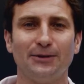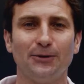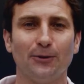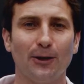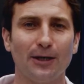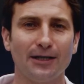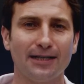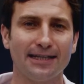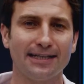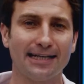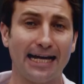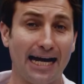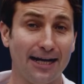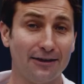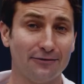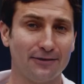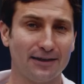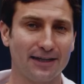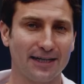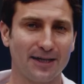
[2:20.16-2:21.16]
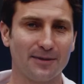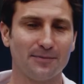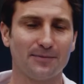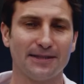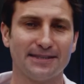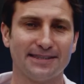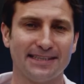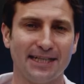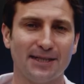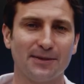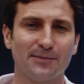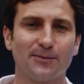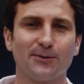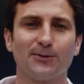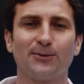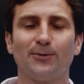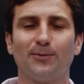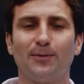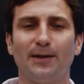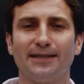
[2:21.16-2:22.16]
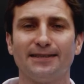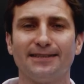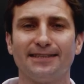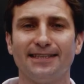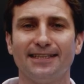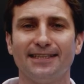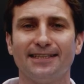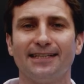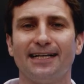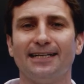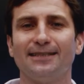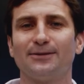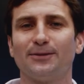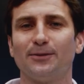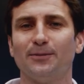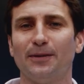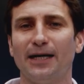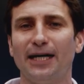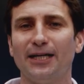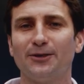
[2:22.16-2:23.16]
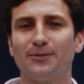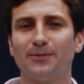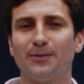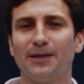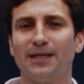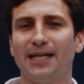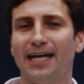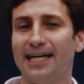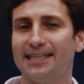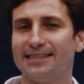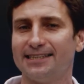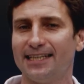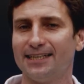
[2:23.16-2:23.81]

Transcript: are noticeably easier to place in the mouth of the patient than, for example,